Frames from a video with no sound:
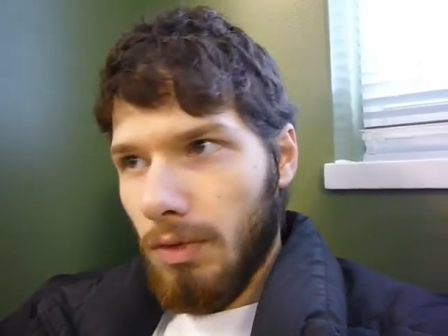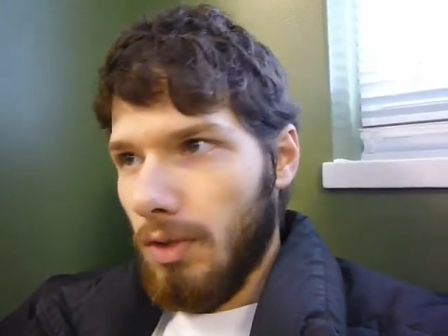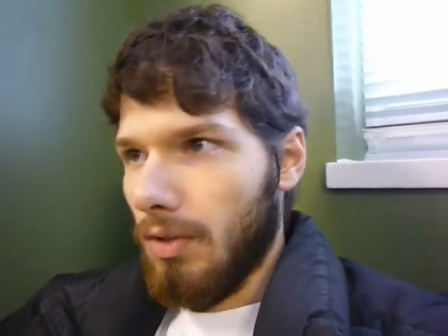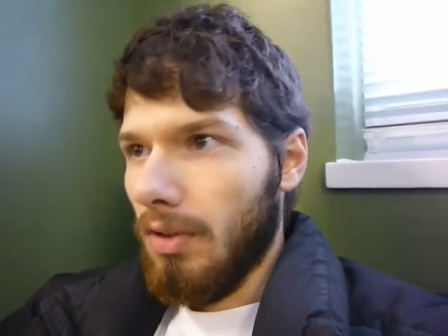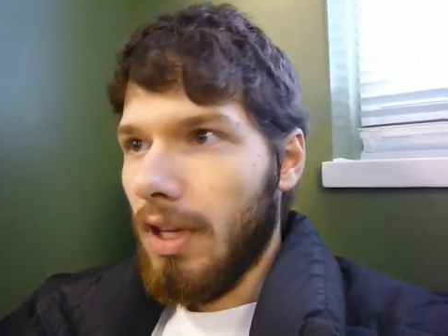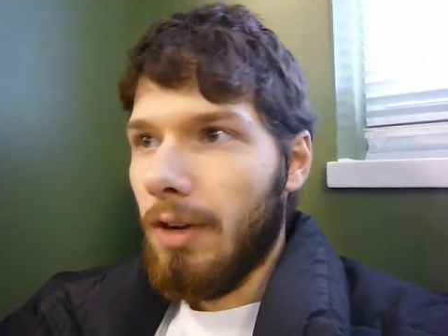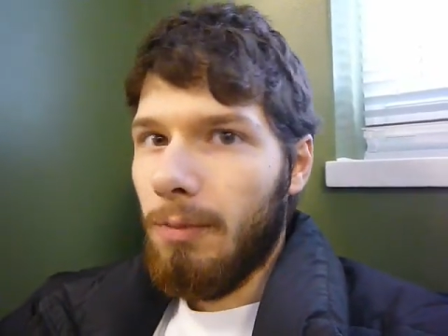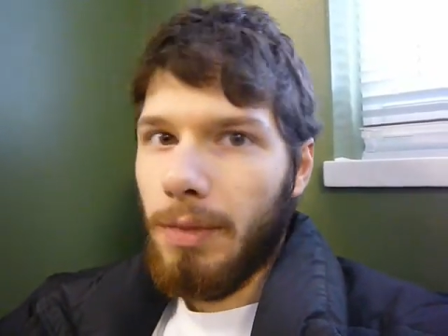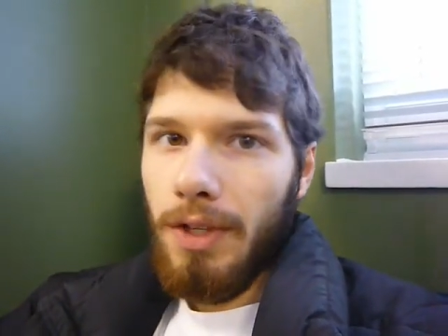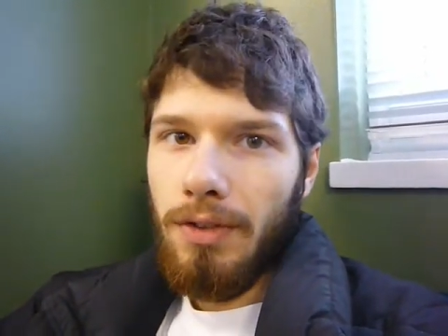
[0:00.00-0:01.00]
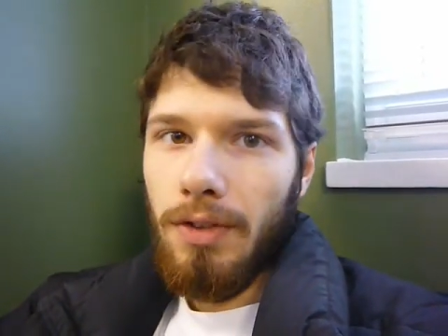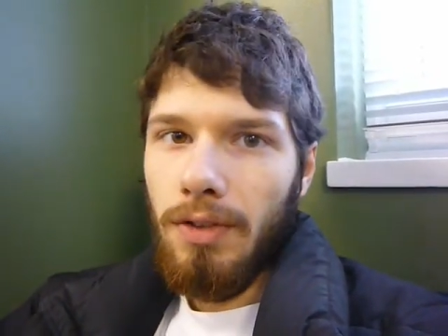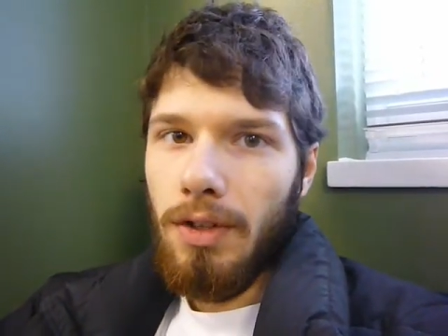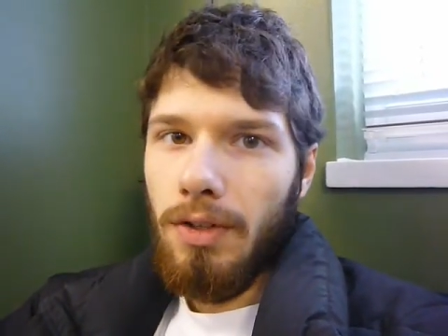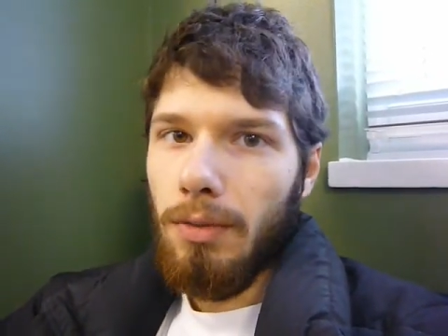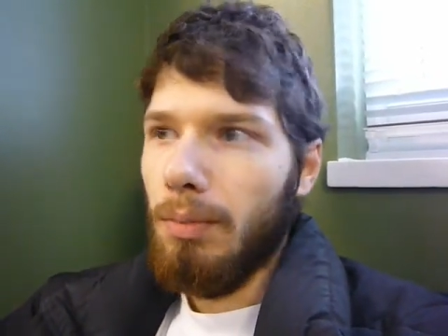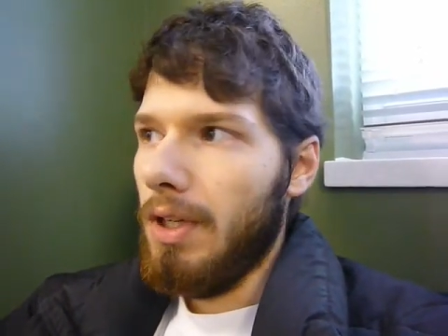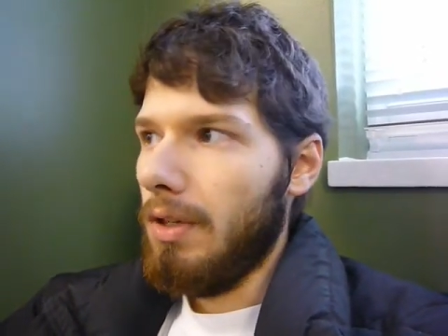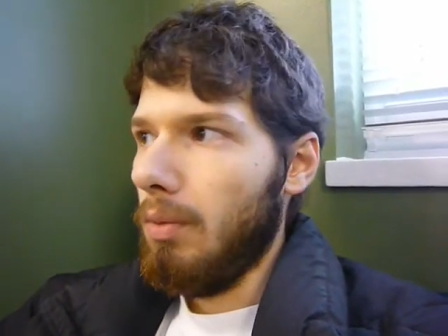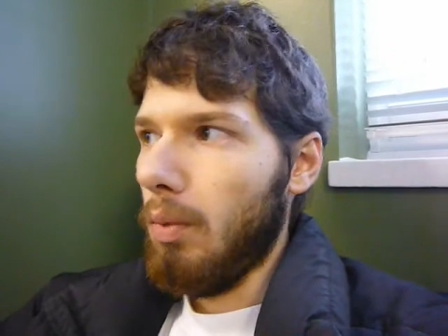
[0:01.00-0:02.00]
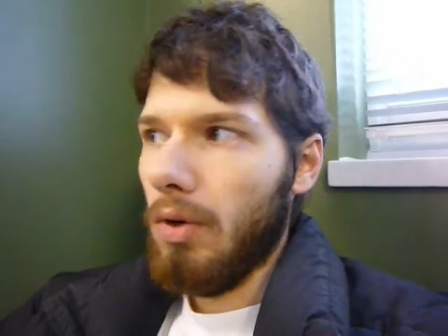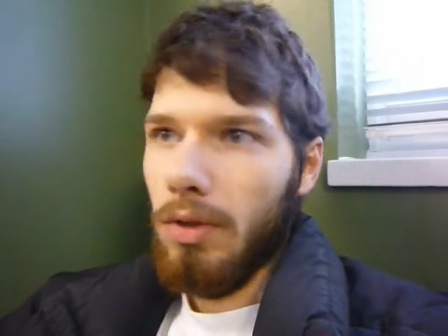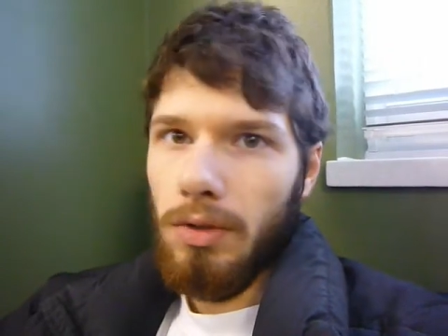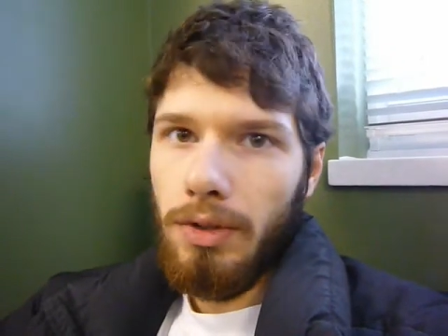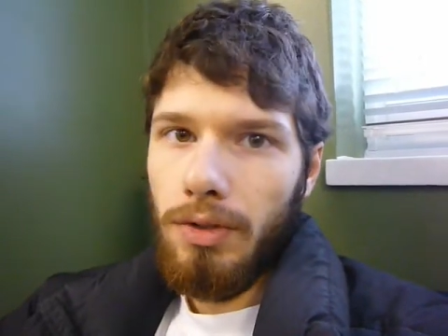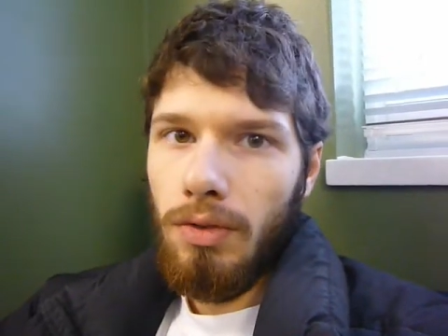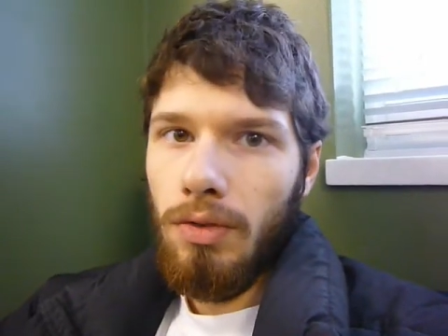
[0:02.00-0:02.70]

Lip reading: a lot of places, and it's a big world.